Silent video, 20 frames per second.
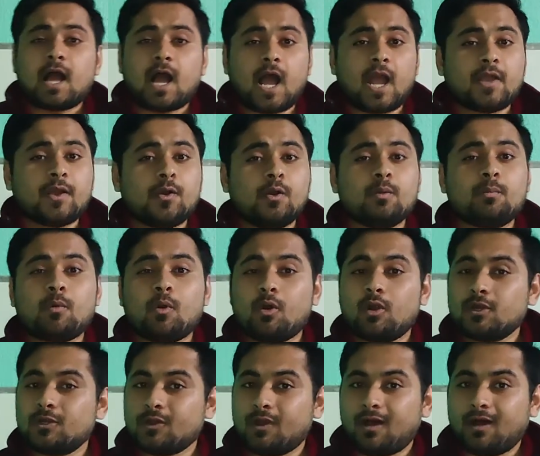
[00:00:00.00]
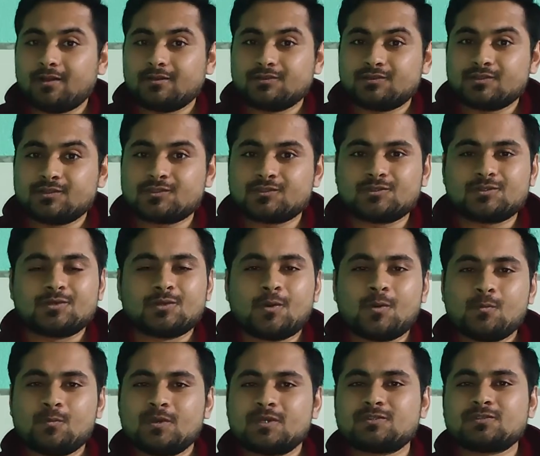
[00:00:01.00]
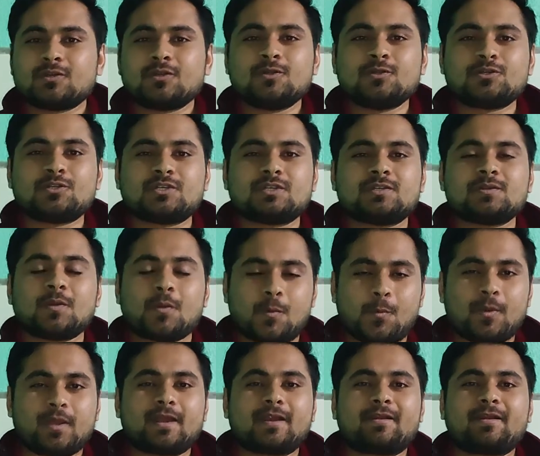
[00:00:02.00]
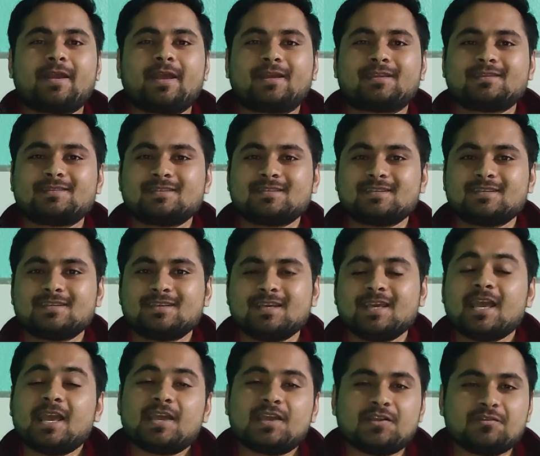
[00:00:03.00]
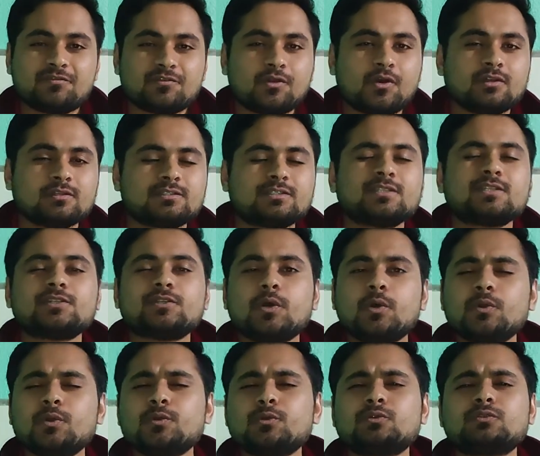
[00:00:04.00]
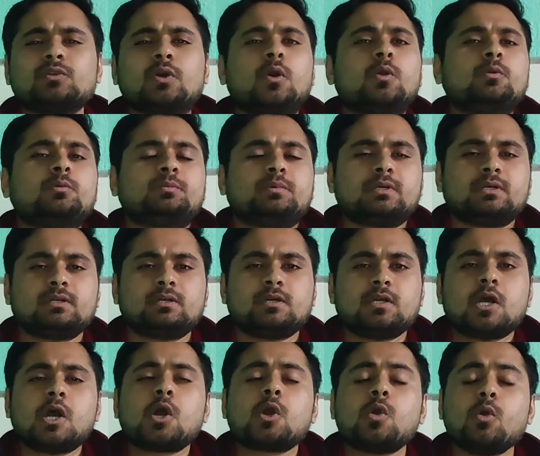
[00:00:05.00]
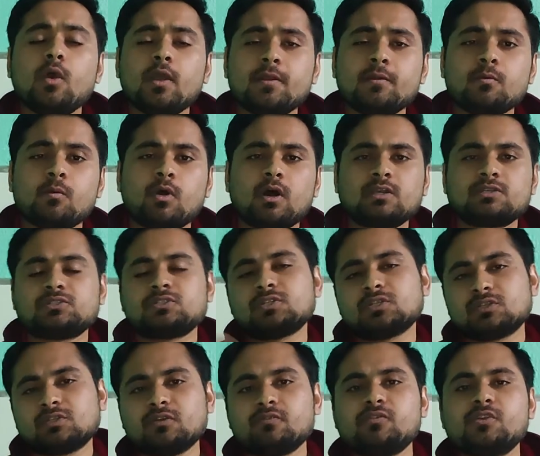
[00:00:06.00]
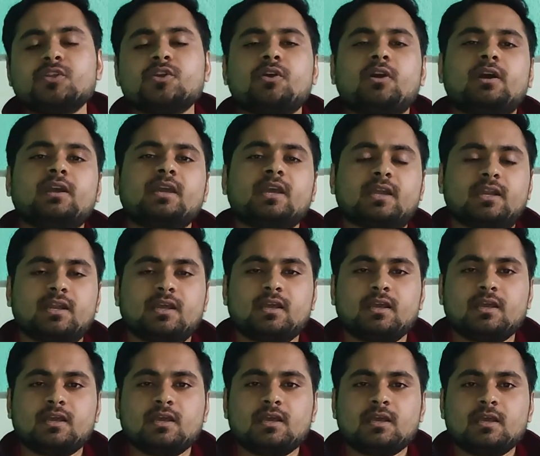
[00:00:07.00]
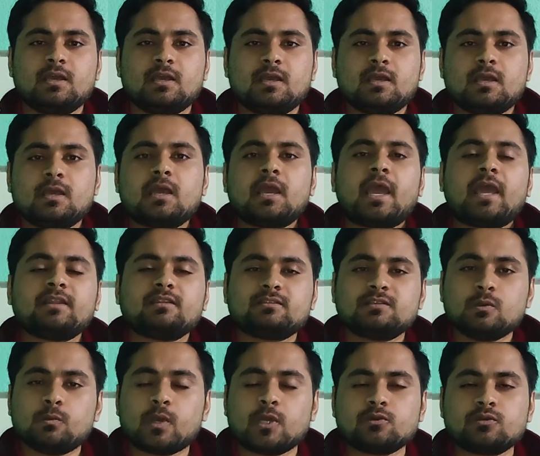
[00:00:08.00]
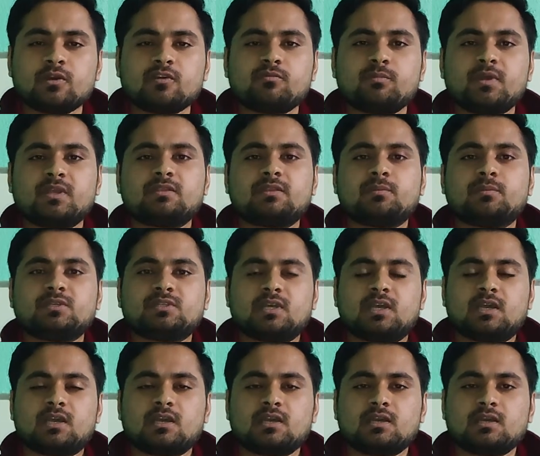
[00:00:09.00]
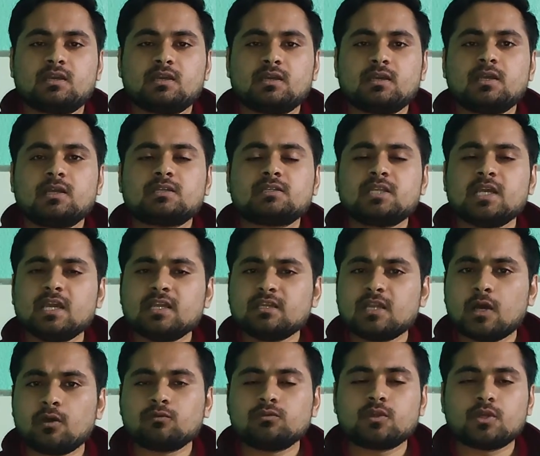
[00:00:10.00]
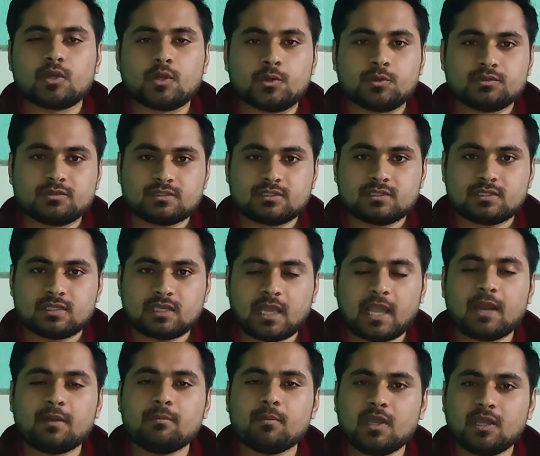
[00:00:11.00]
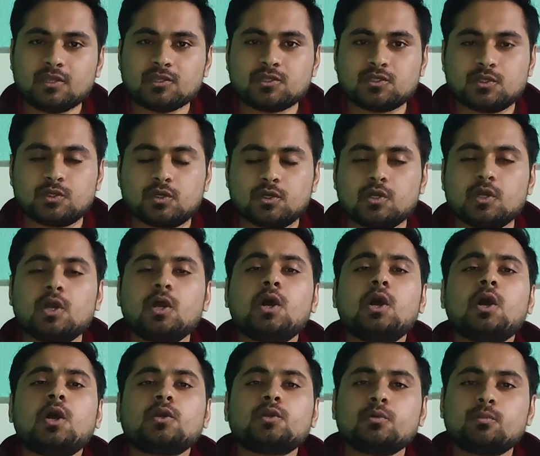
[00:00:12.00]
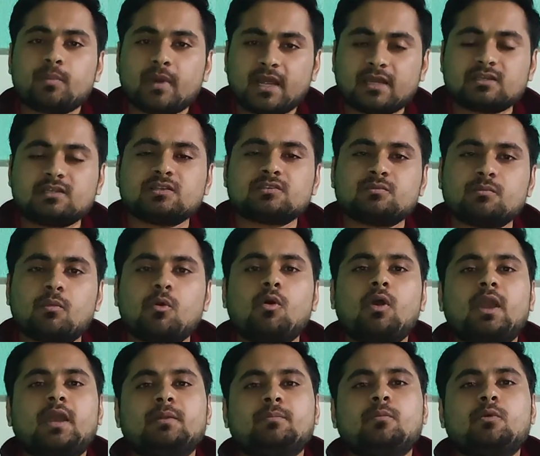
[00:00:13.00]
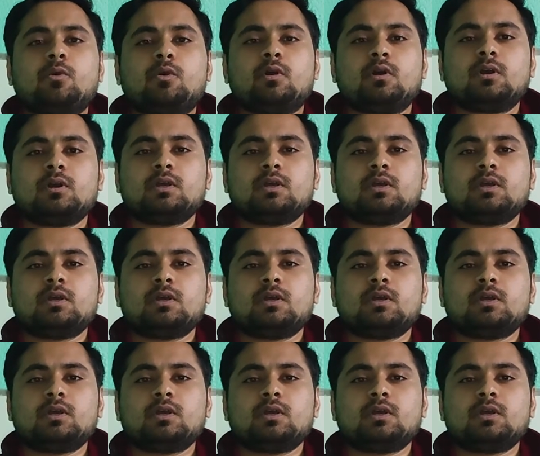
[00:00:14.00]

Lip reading: I hope all your answers to the homework solution were correct. If not, don't lose hope. Go and watch the video again and see where you have made the mistake. Take down the notes and make sure you practice more and more.